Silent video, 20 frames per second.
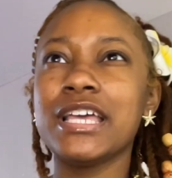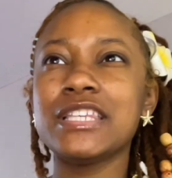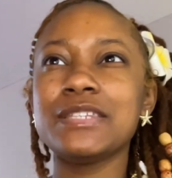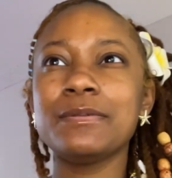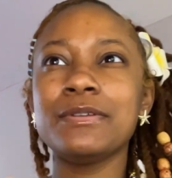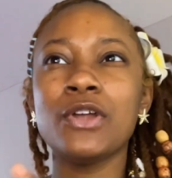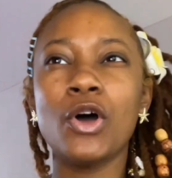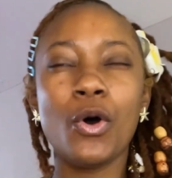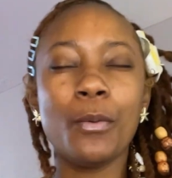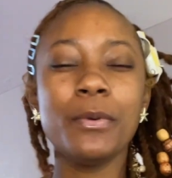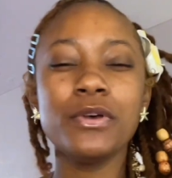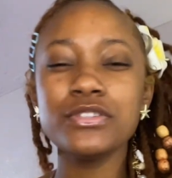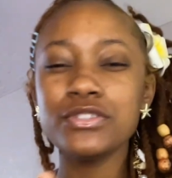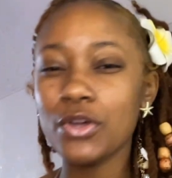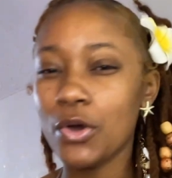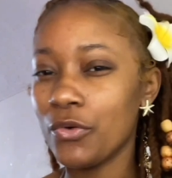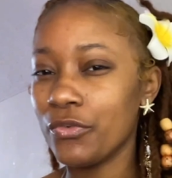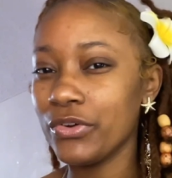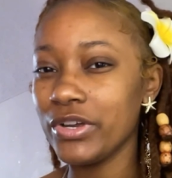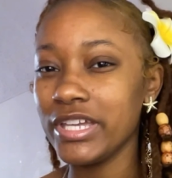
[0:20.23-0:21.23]
been almost
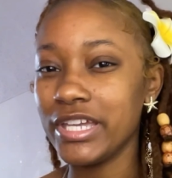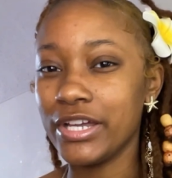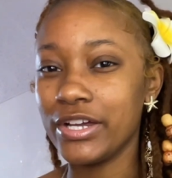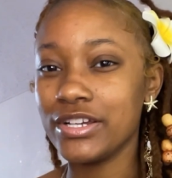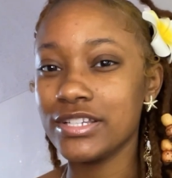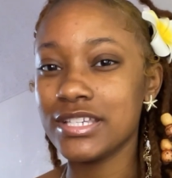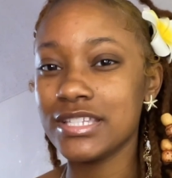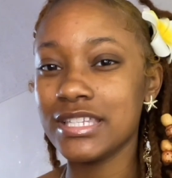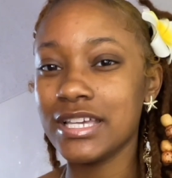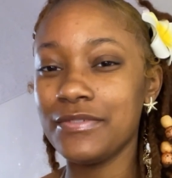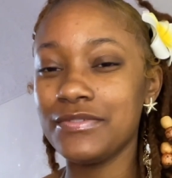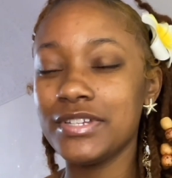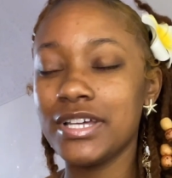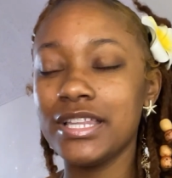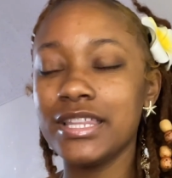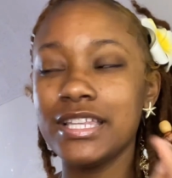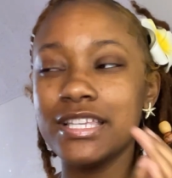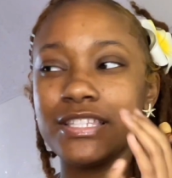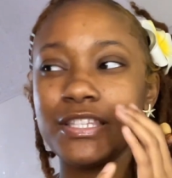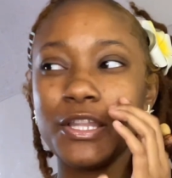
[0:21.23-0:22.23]
over a year since I've done
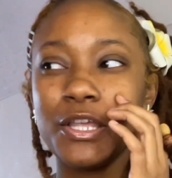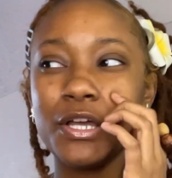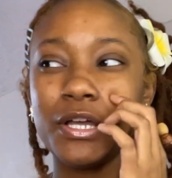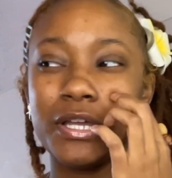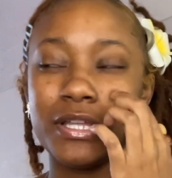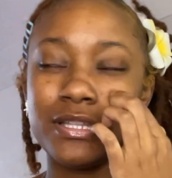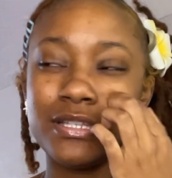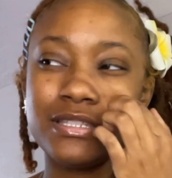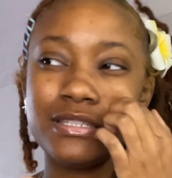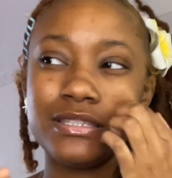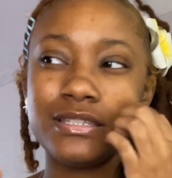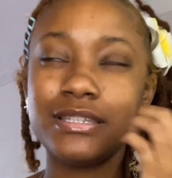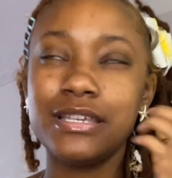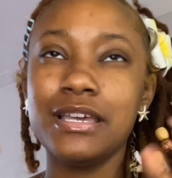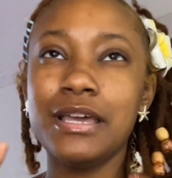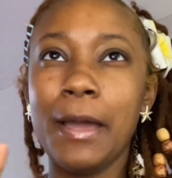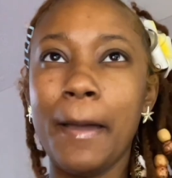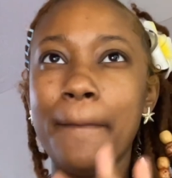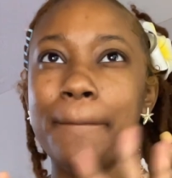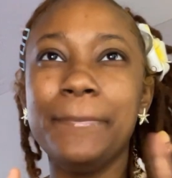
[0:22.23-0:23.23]
this look, this
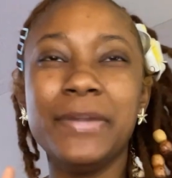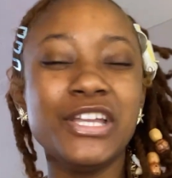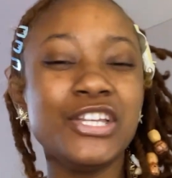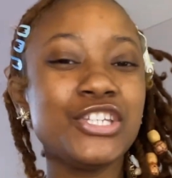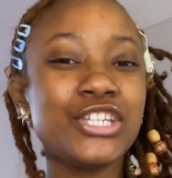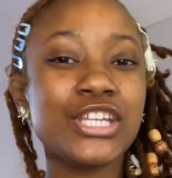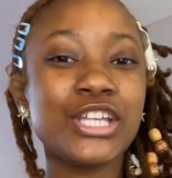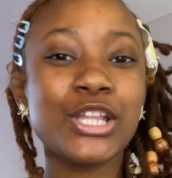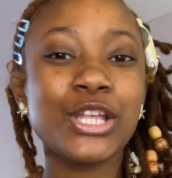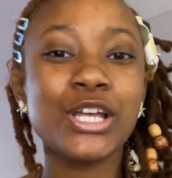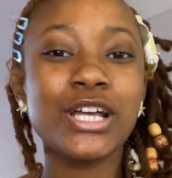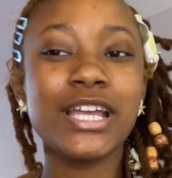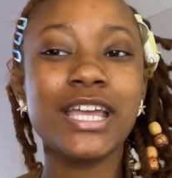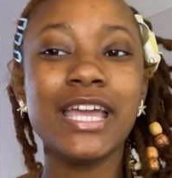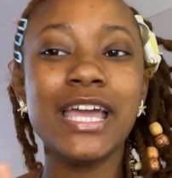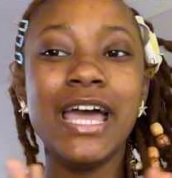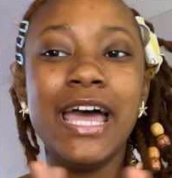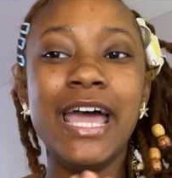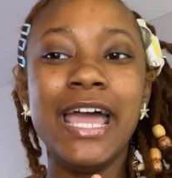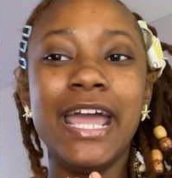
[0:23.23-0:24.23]
beachy look,
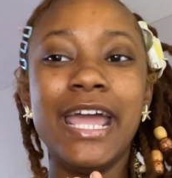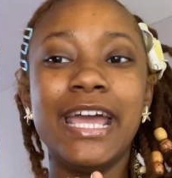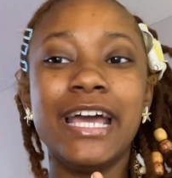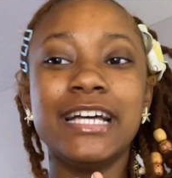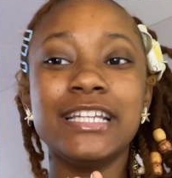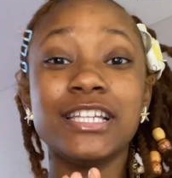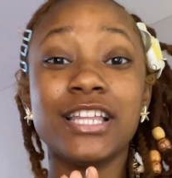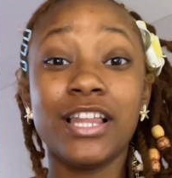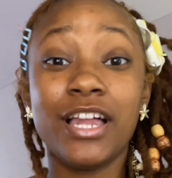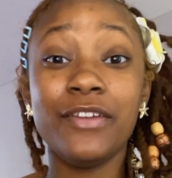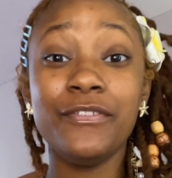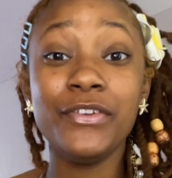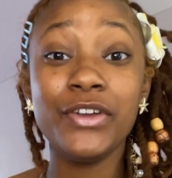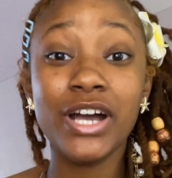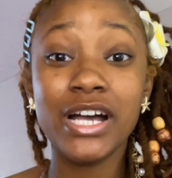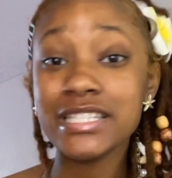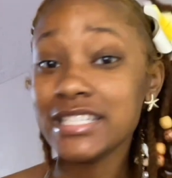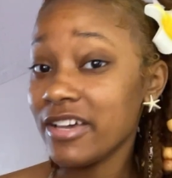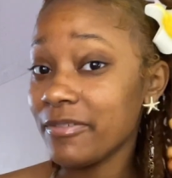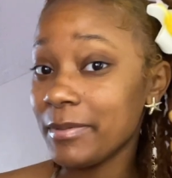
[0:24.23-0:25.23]
and a lot of you
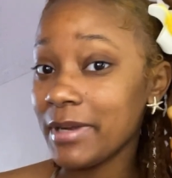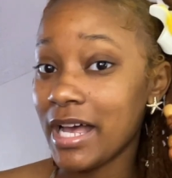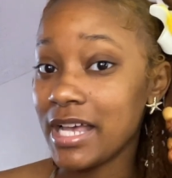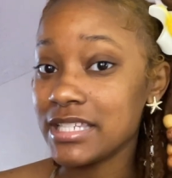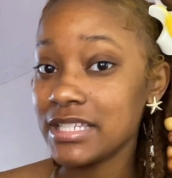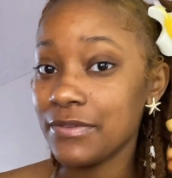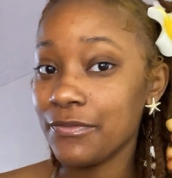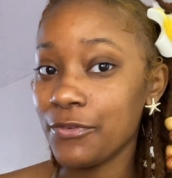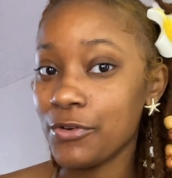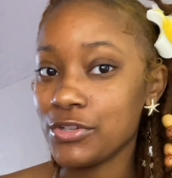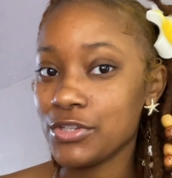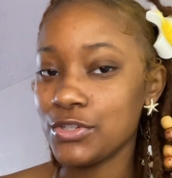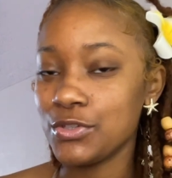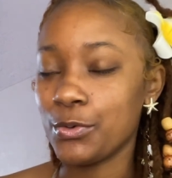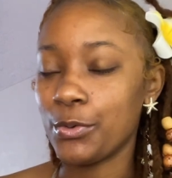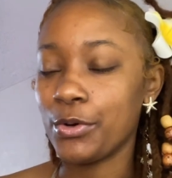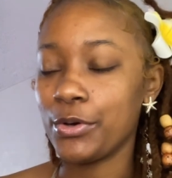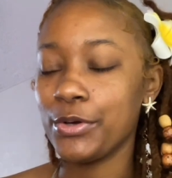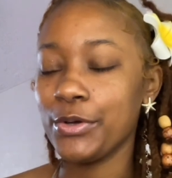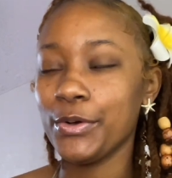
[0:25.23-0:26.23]
guys have been asking for a
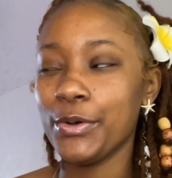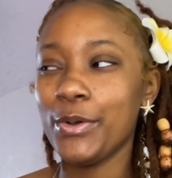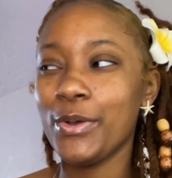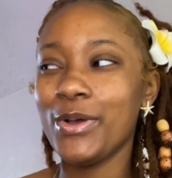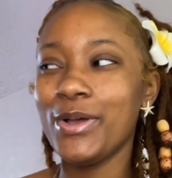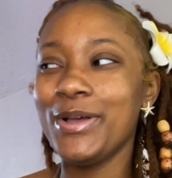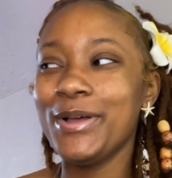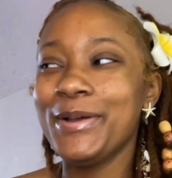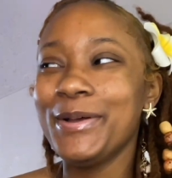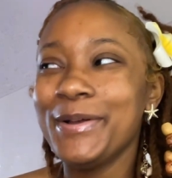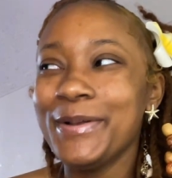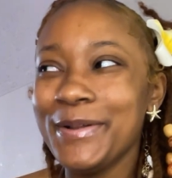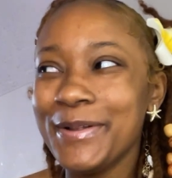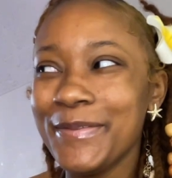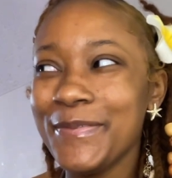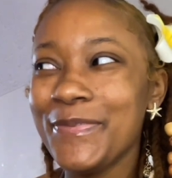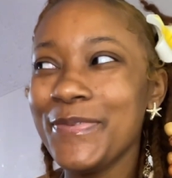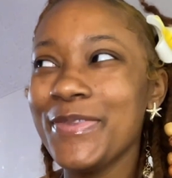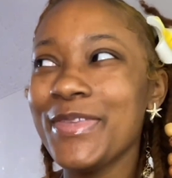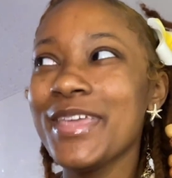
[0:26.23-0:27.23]
tutorial,
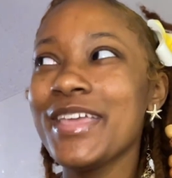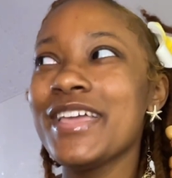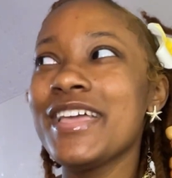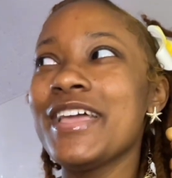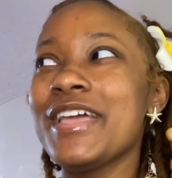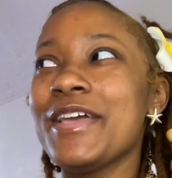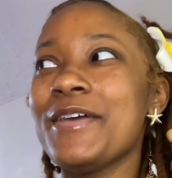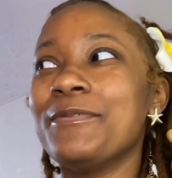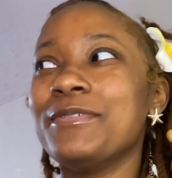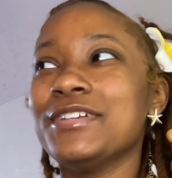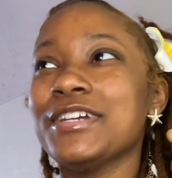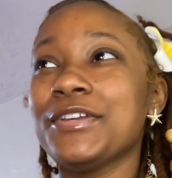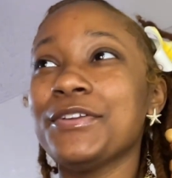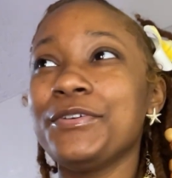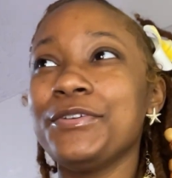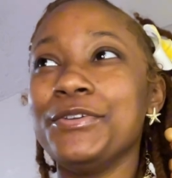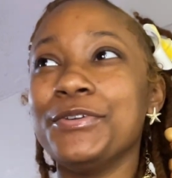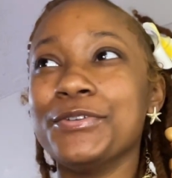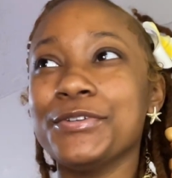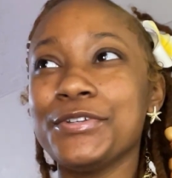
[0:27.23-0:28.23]
in which I don't
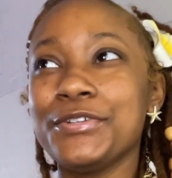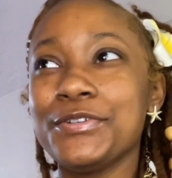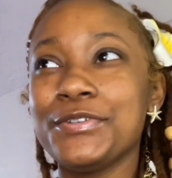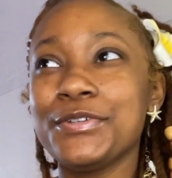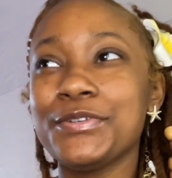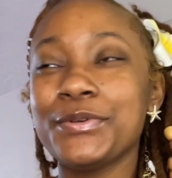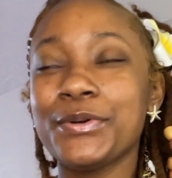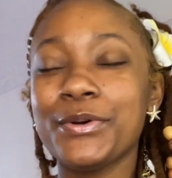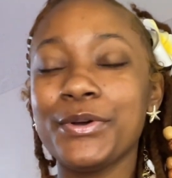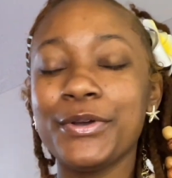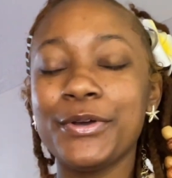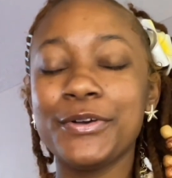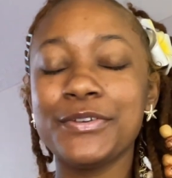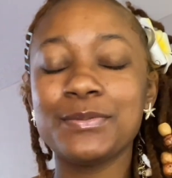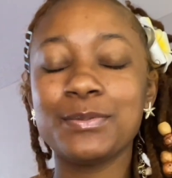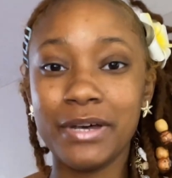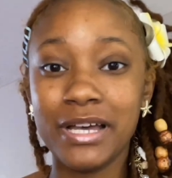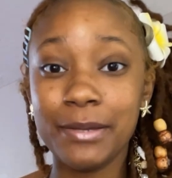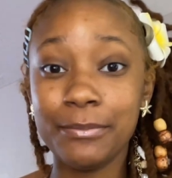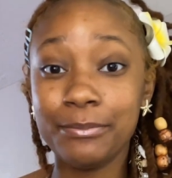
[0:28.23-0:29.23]
usually do tutorials,
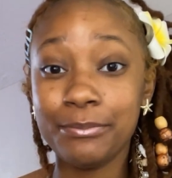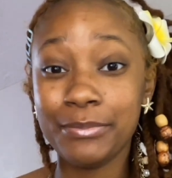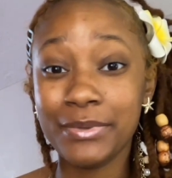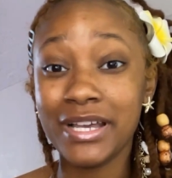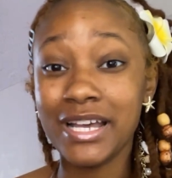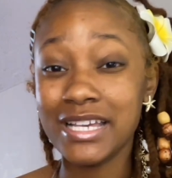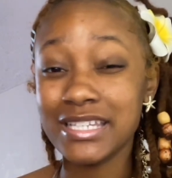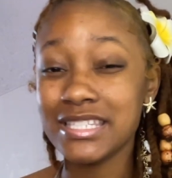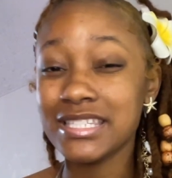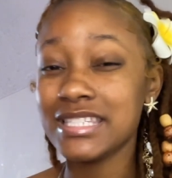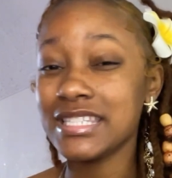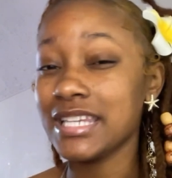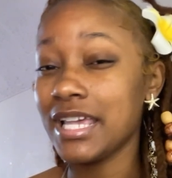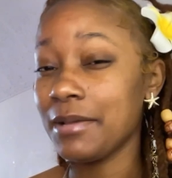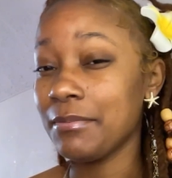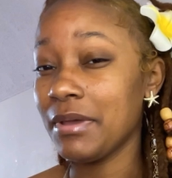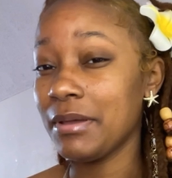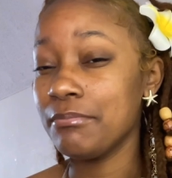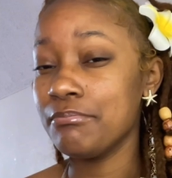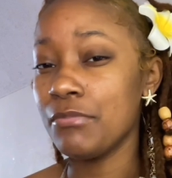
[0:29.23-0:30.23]
but because it's
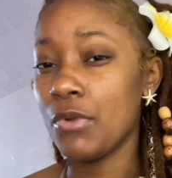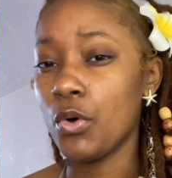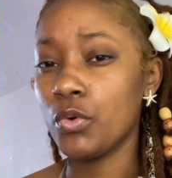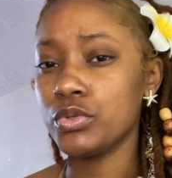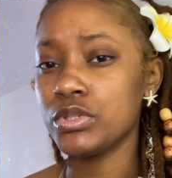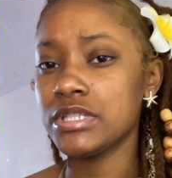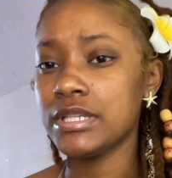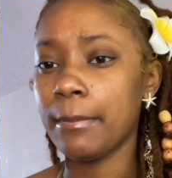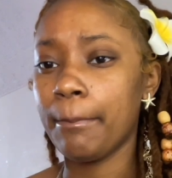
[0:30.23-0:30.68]
like my most